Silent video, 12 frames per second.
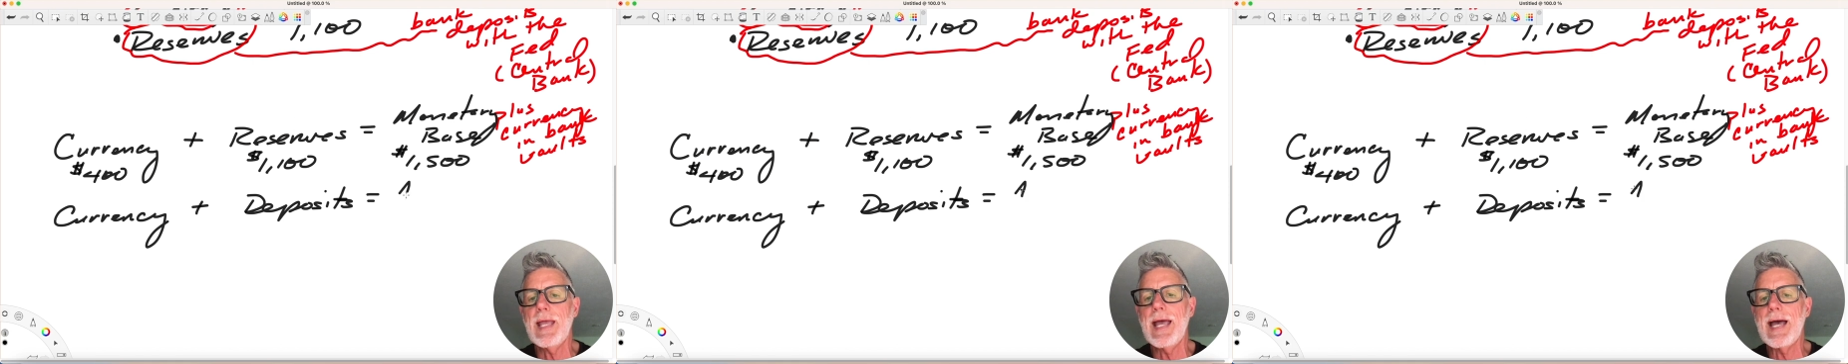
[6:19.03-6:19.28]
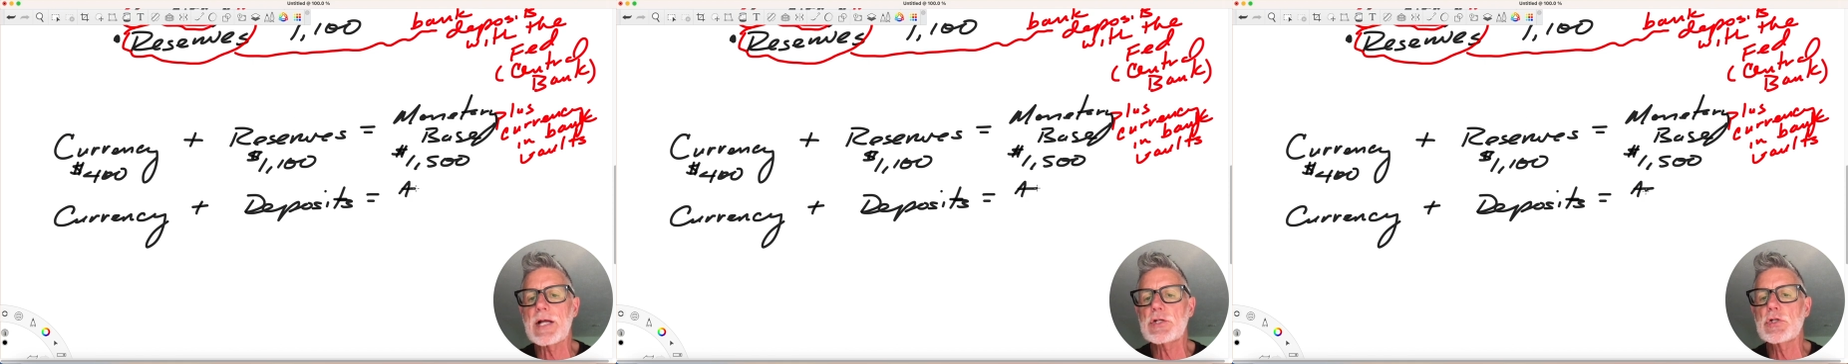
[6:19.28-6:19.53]

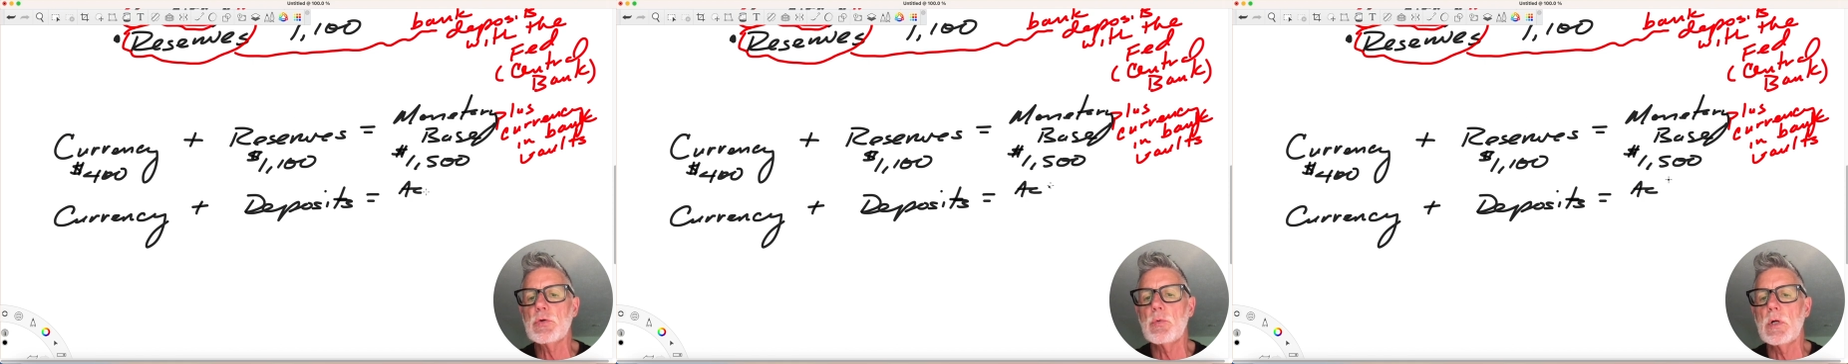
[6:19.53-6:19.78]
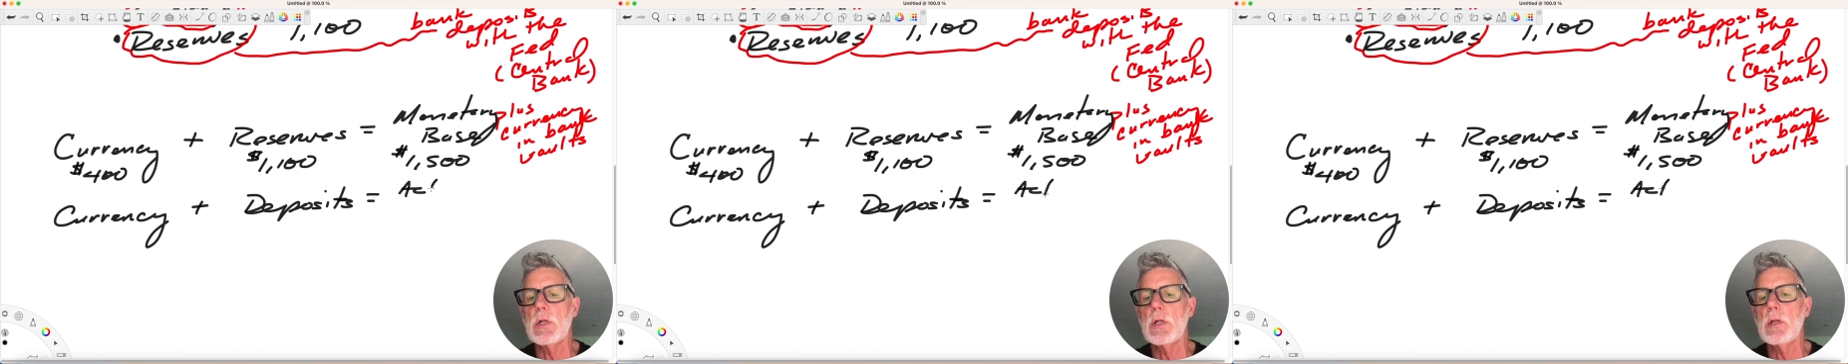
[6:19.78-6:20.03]

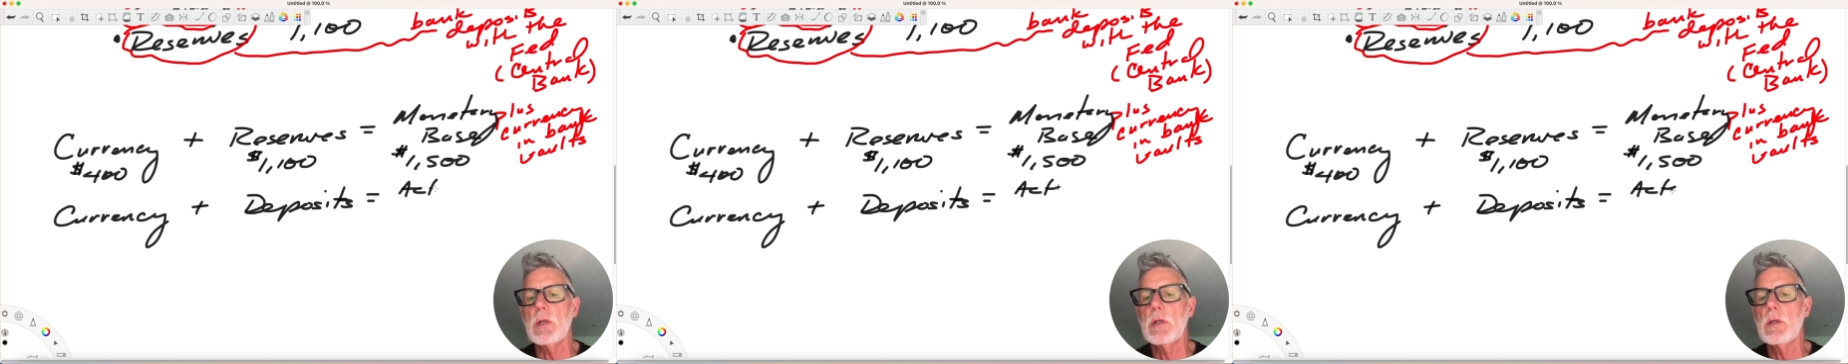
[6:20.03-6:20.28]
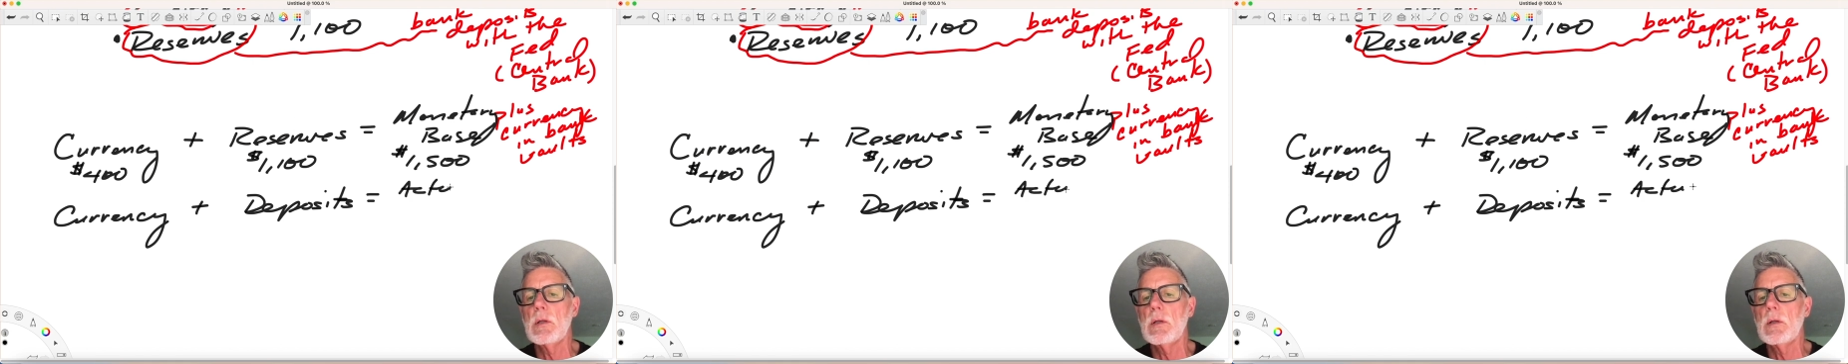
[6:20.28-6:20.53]
actual
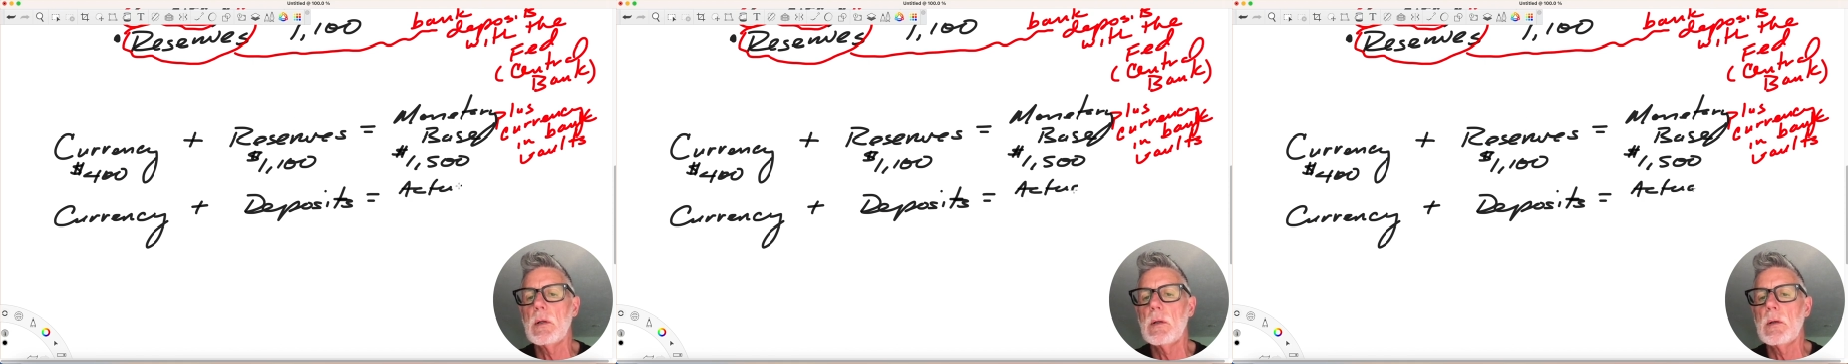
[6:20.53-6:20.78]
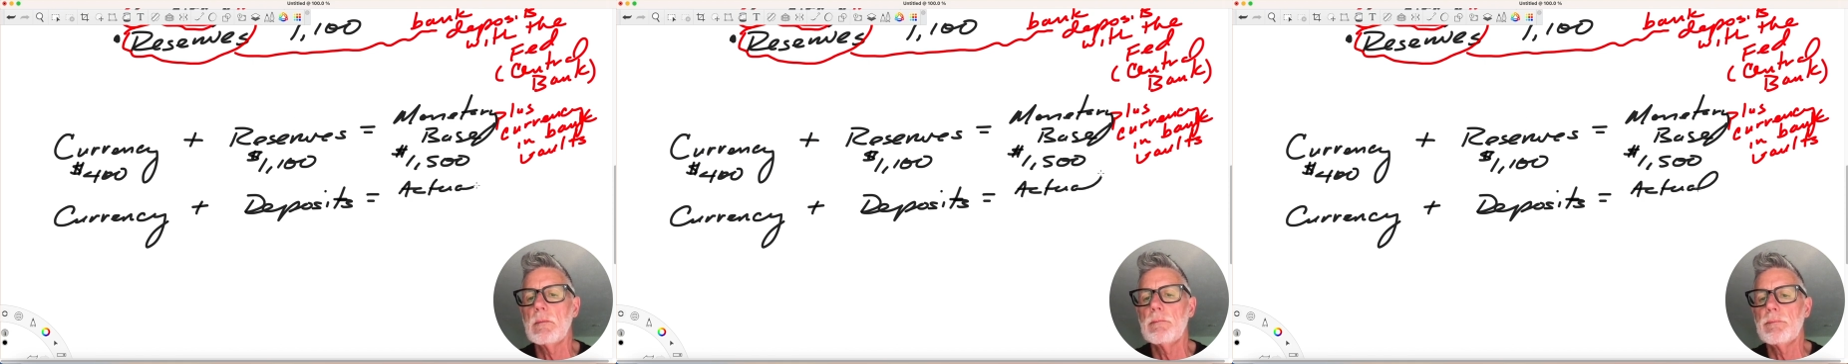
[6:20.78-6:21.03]

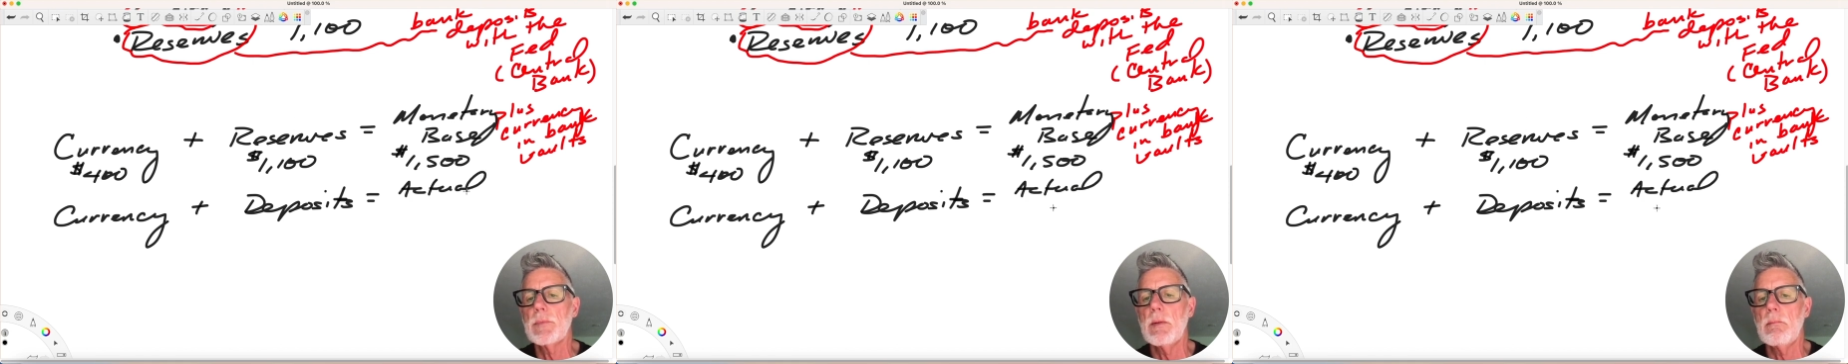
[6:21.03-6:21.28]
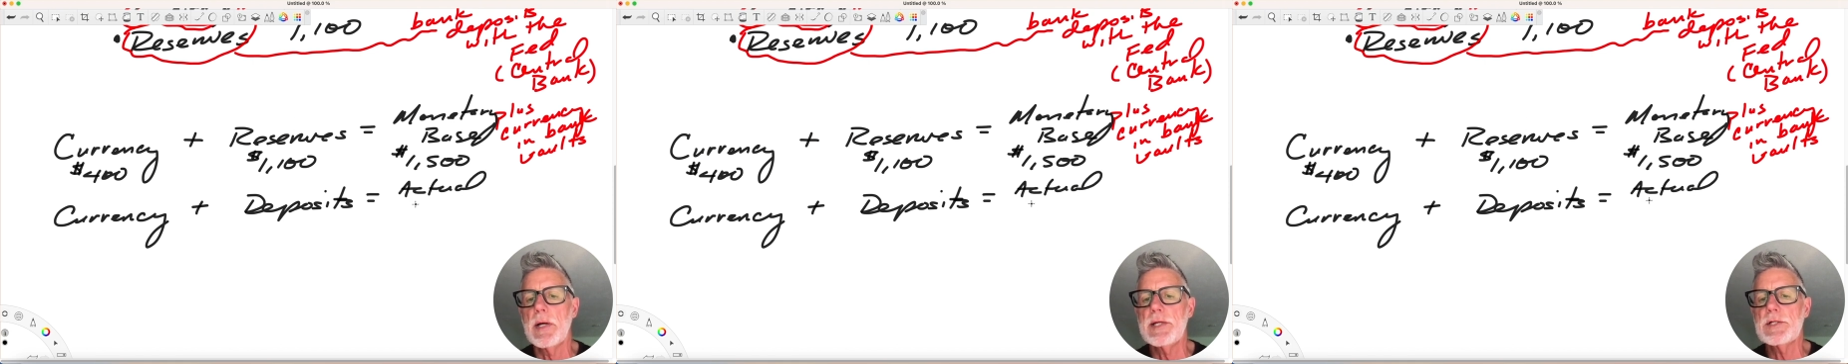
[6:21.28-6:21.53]

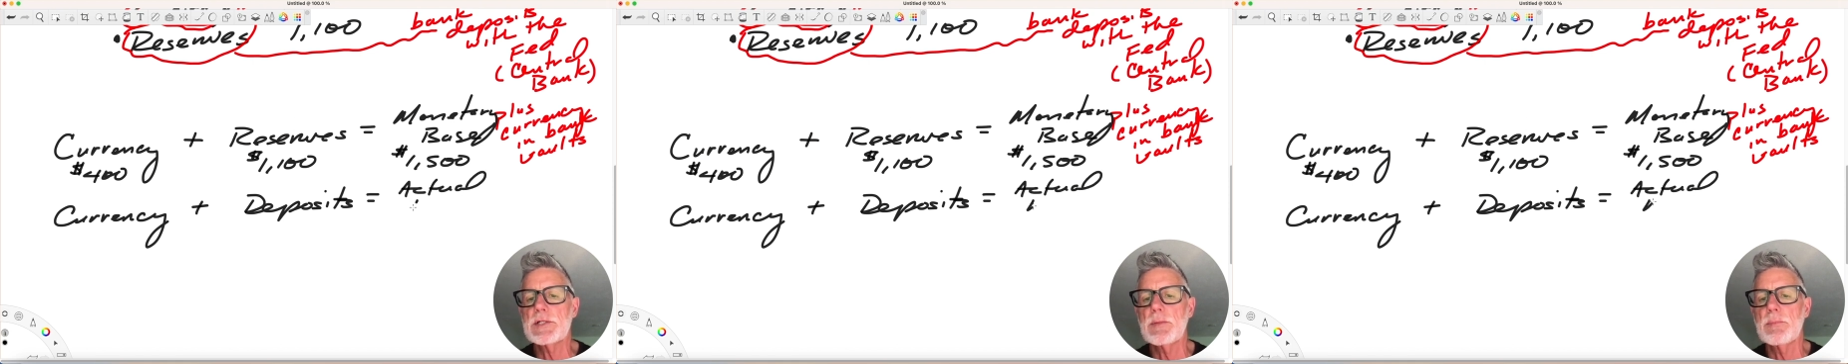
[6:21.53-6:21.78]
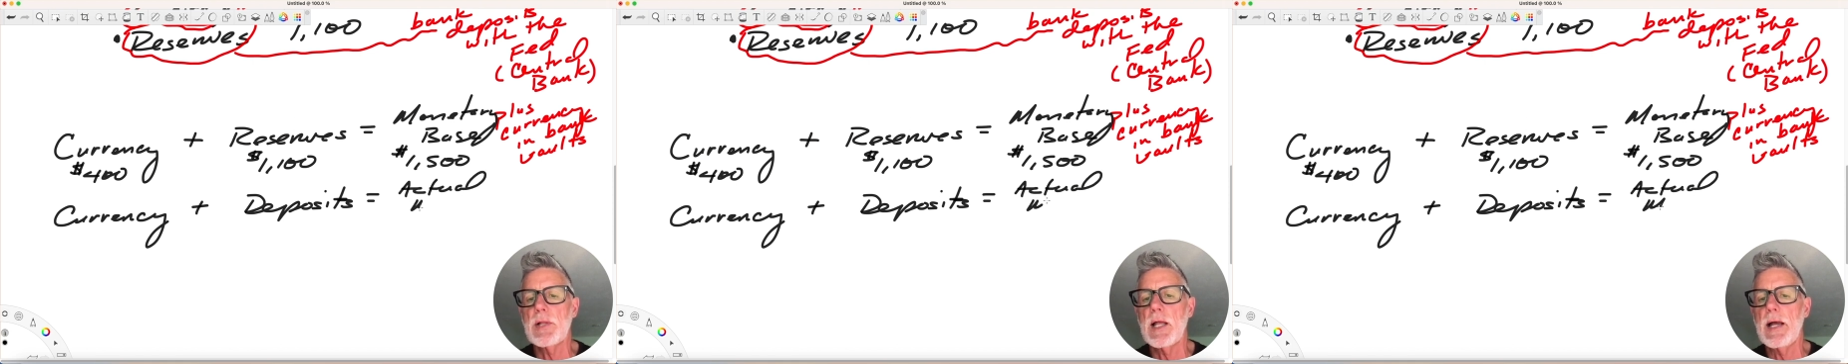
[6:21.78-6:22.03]
money
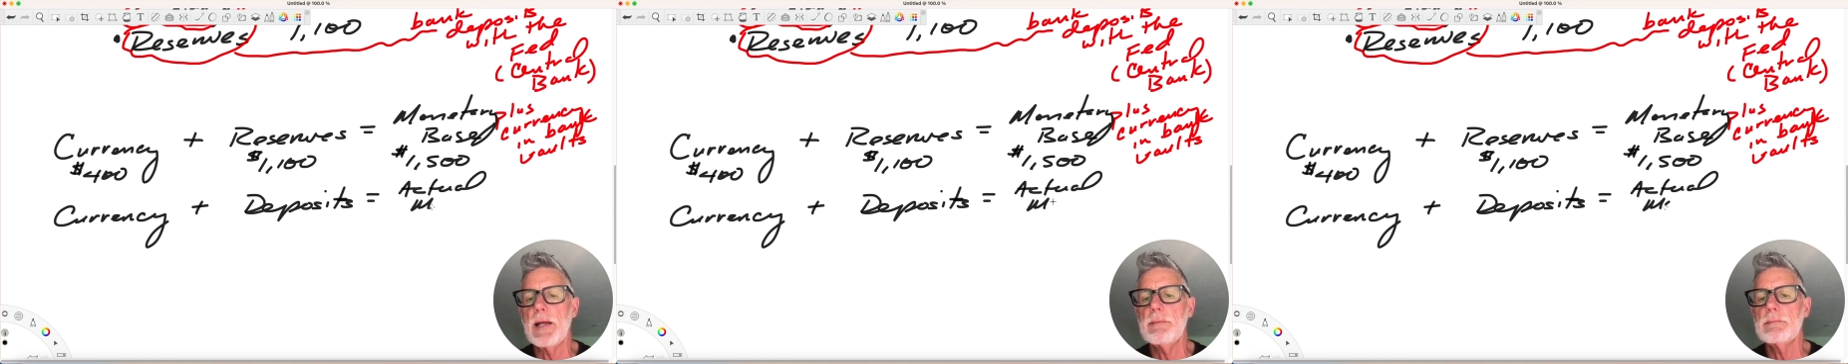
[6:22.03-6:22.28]
supply.